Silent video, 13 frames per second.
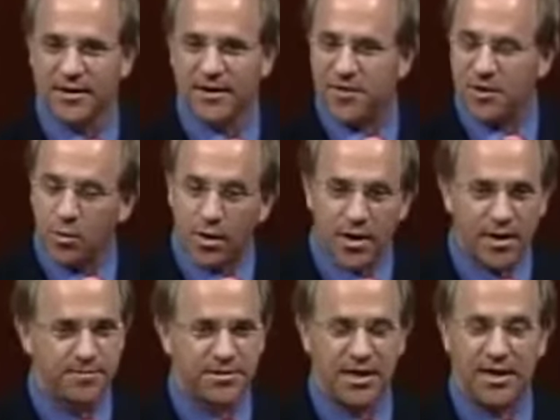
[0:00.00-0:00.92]
If they wanna
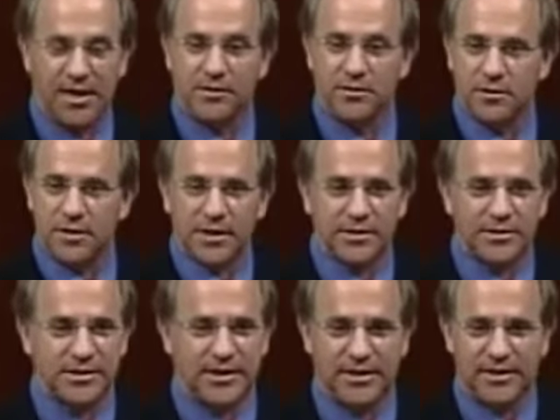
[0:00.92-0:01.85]
obtain their
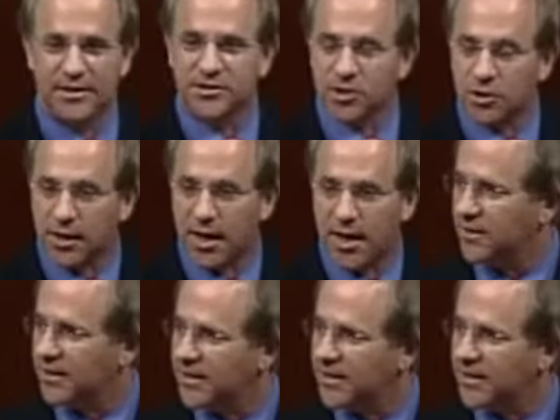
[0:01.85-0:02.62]
nicotine, it's okay.